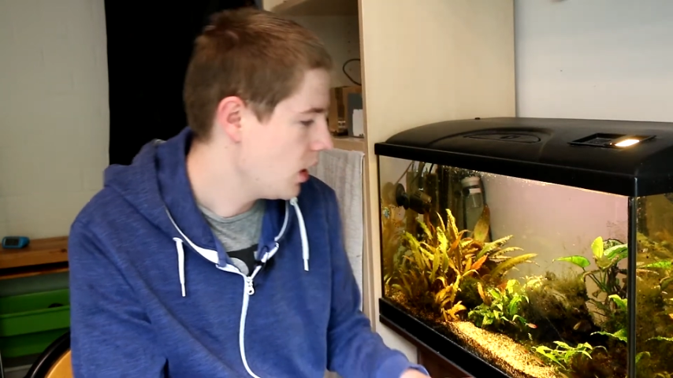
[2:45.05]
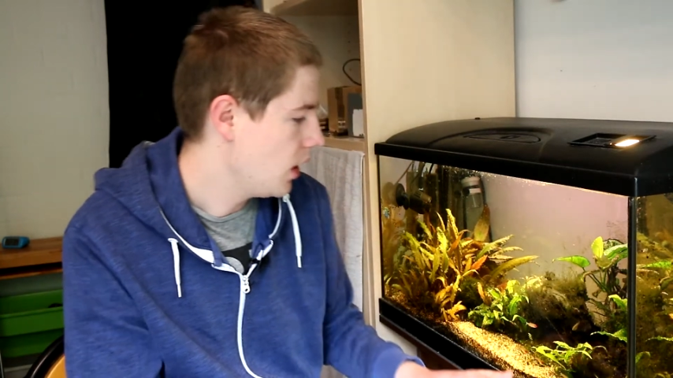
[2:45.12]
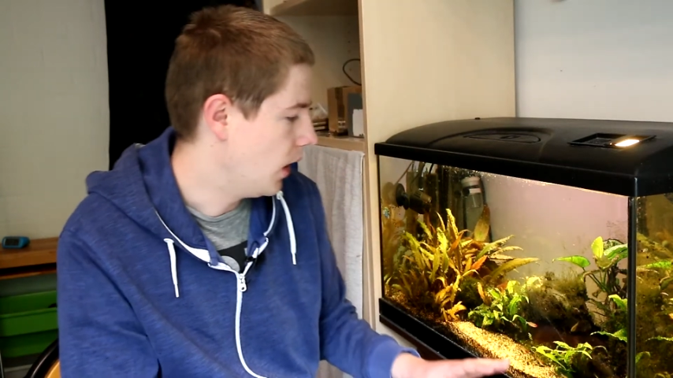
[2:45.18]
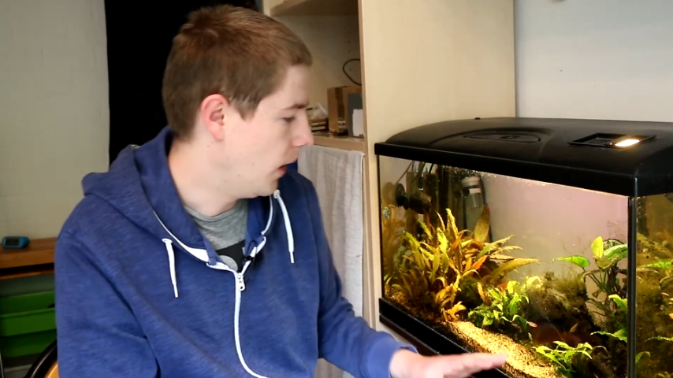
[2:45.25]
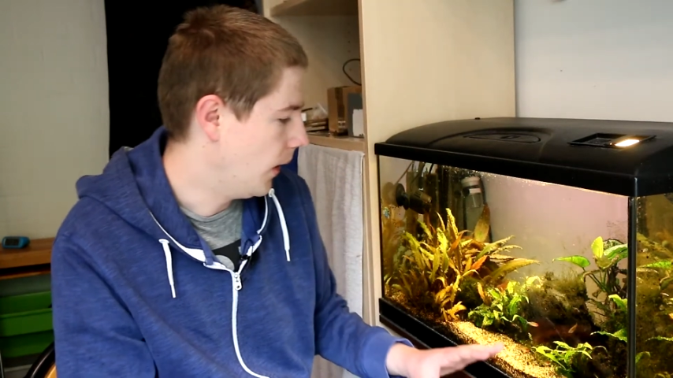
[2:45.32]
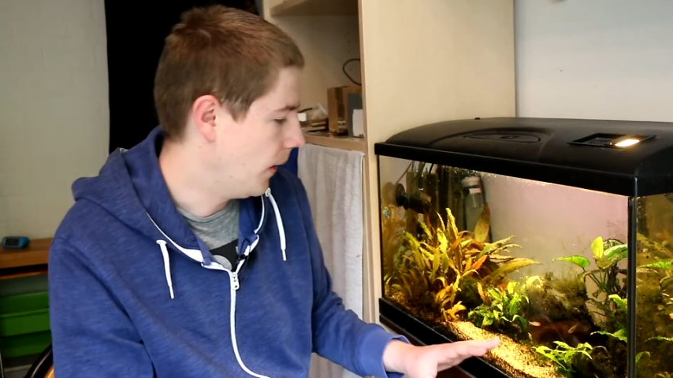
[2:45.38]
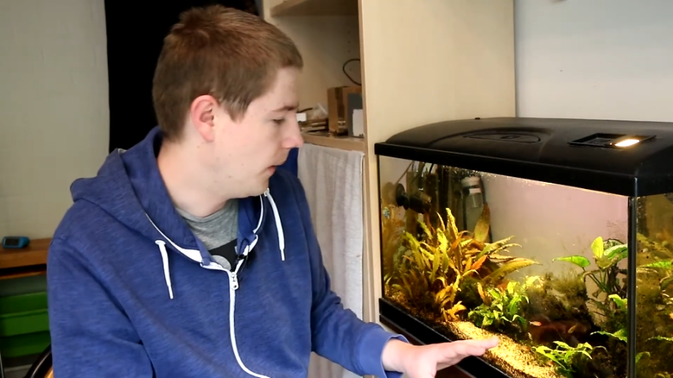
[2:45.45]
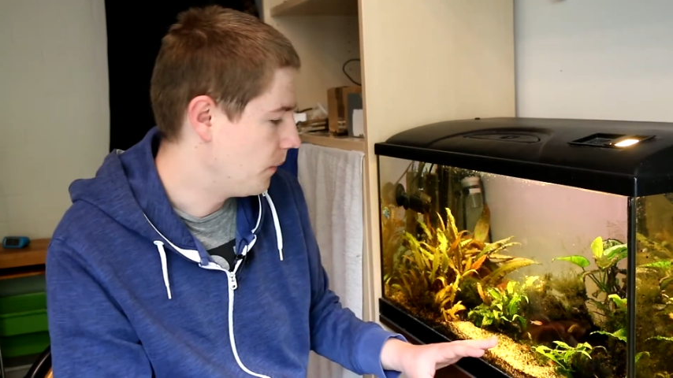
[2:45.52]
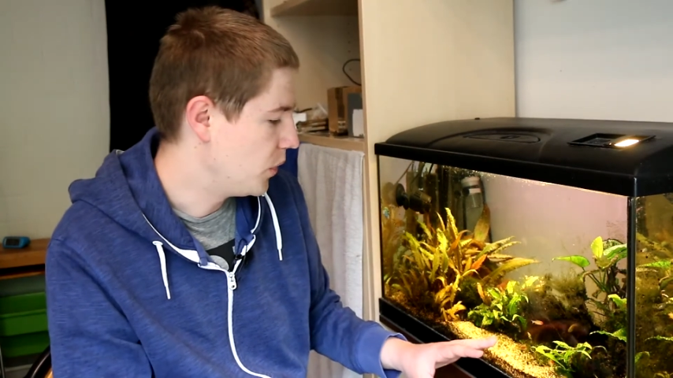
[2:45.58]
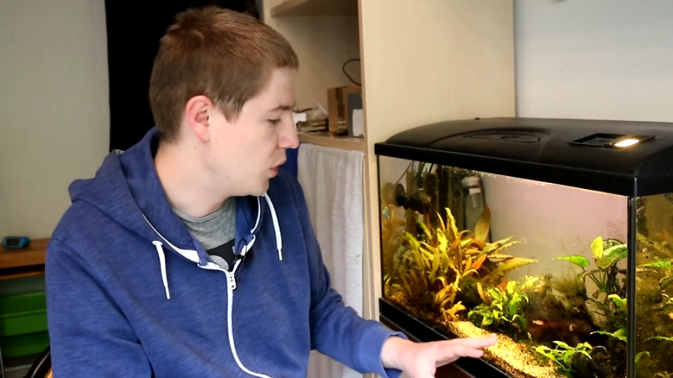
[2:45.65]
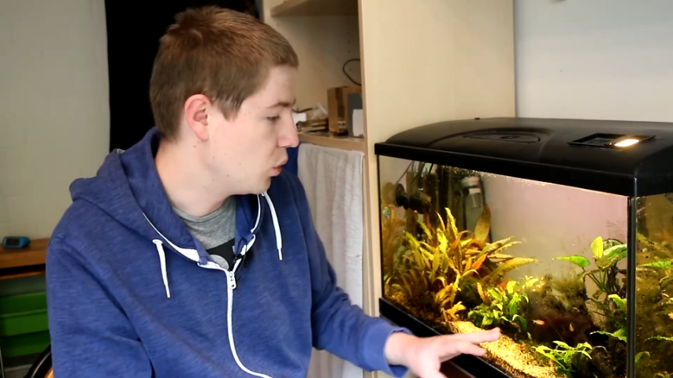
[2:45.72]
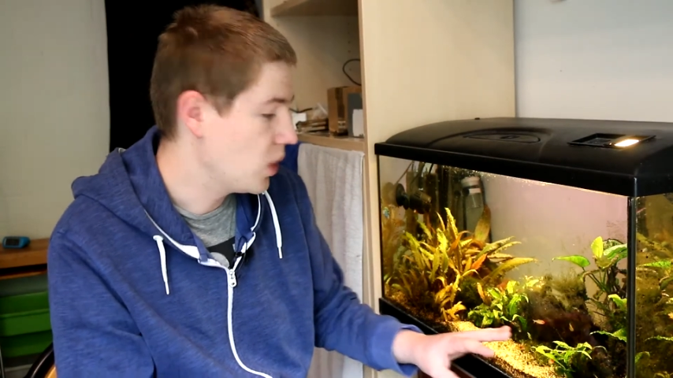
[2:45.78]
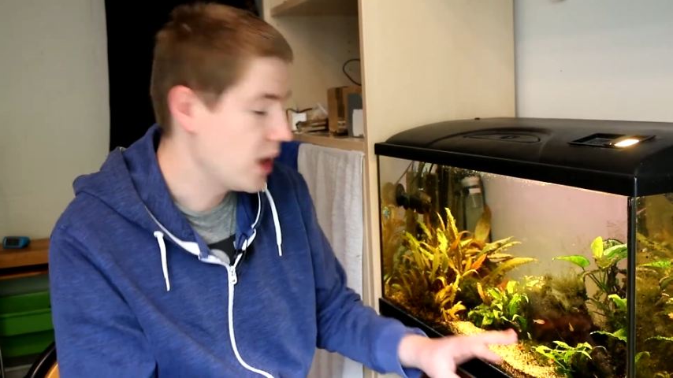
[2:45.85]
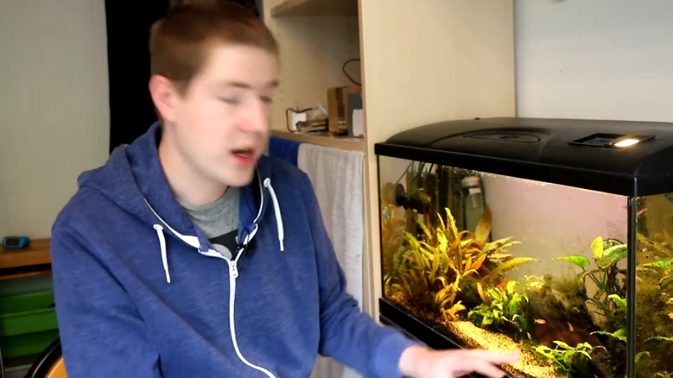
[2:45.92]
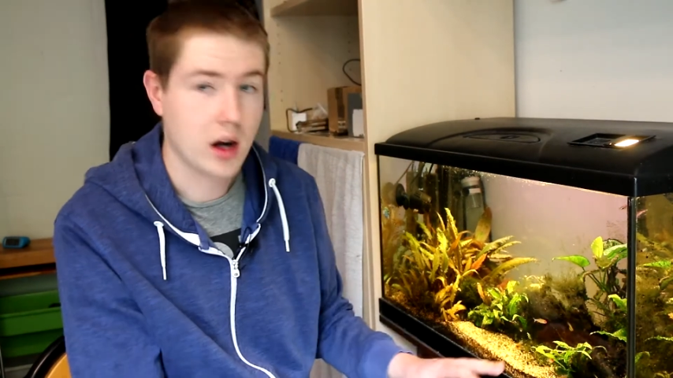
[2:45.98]
the
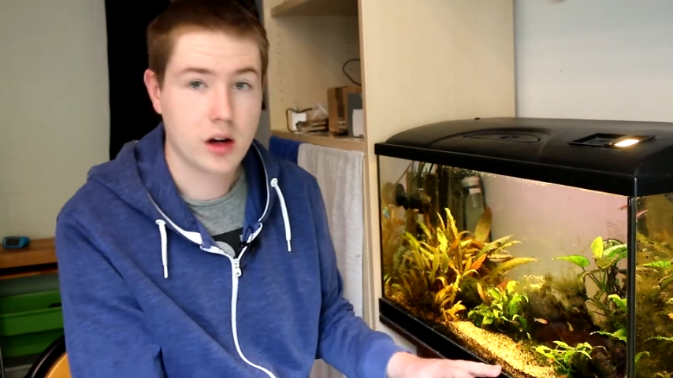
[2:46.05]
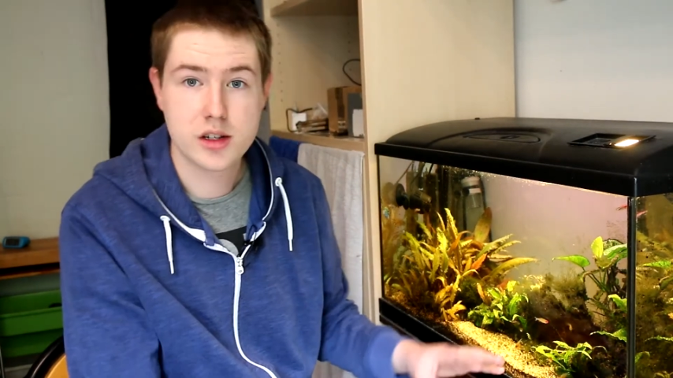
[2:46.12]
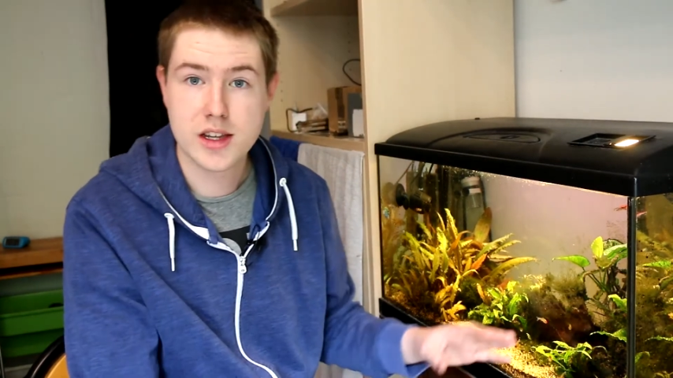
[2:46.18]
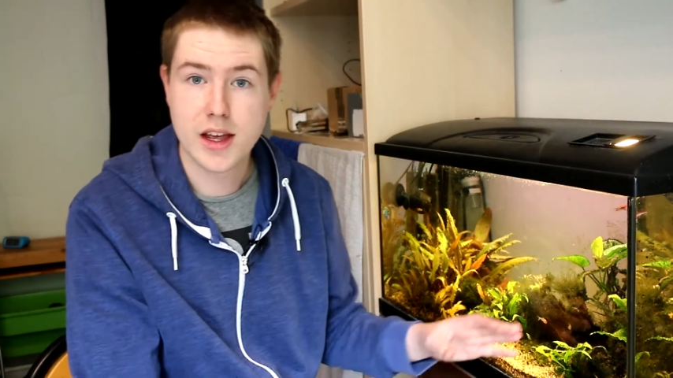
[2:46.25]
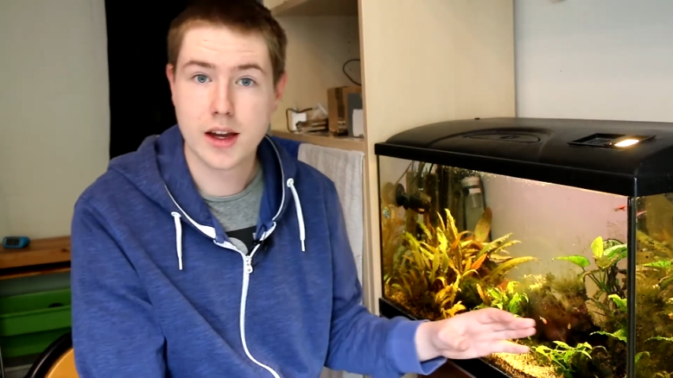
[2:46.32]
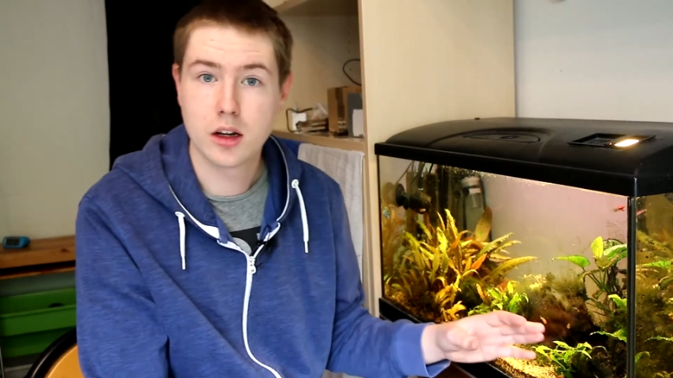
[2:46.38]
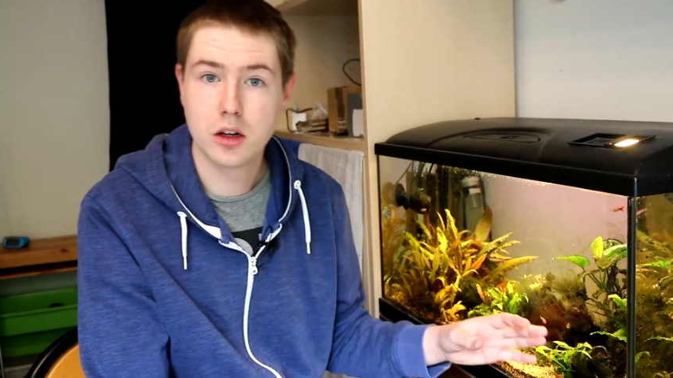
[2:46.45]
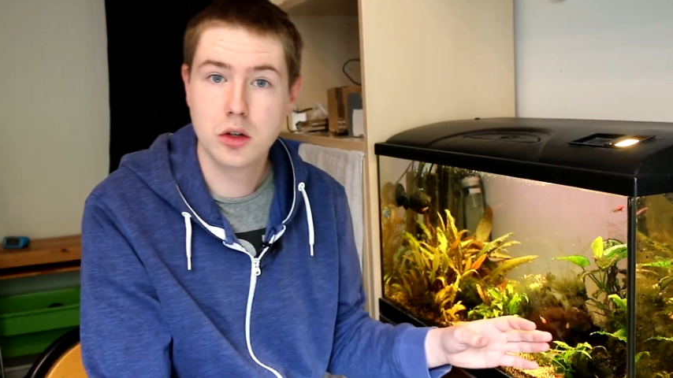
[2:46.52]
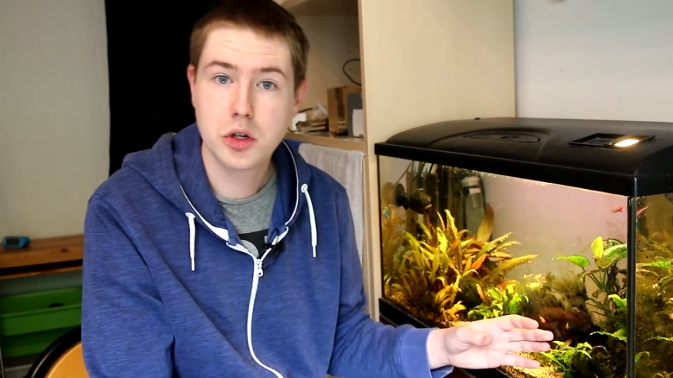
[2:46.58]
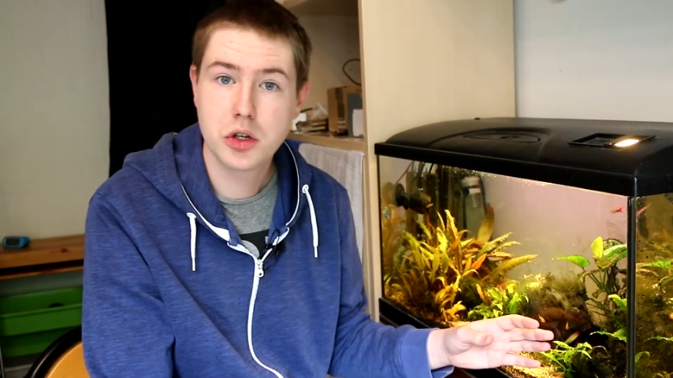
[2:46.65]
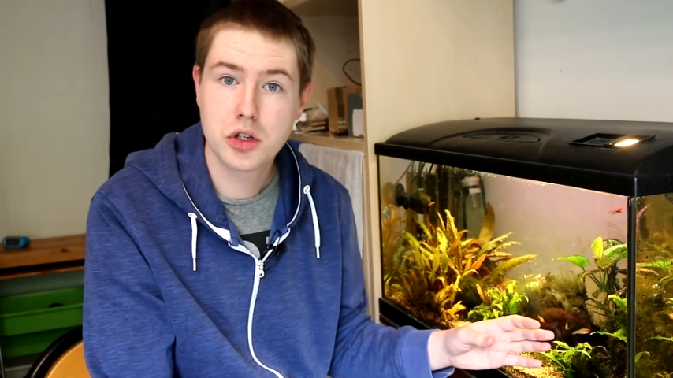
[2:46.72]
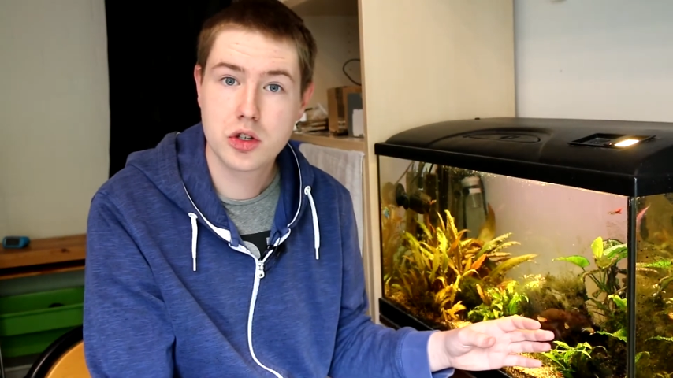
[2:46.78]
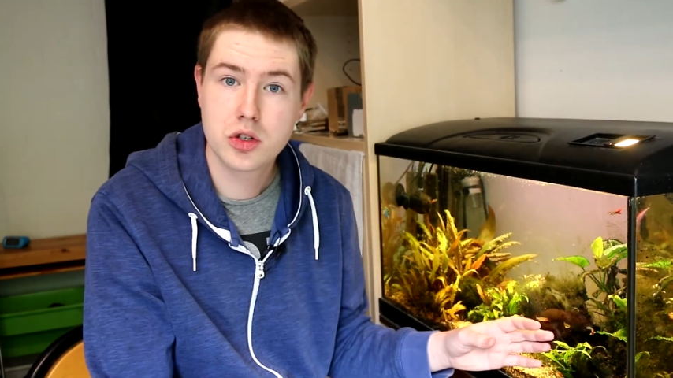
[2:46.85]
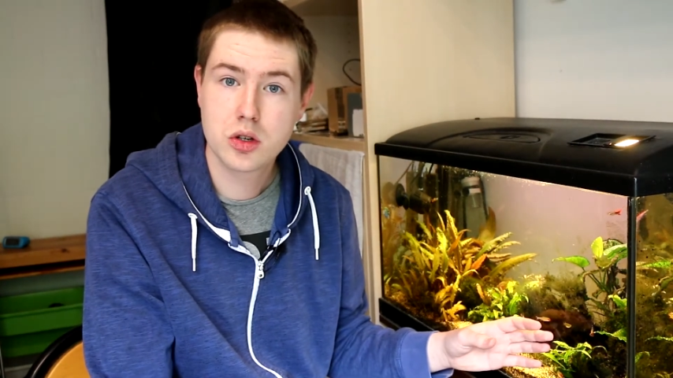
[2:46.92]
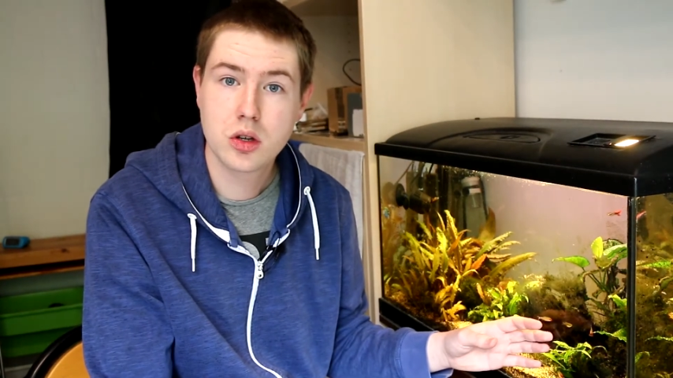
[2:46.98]
way our tank looks,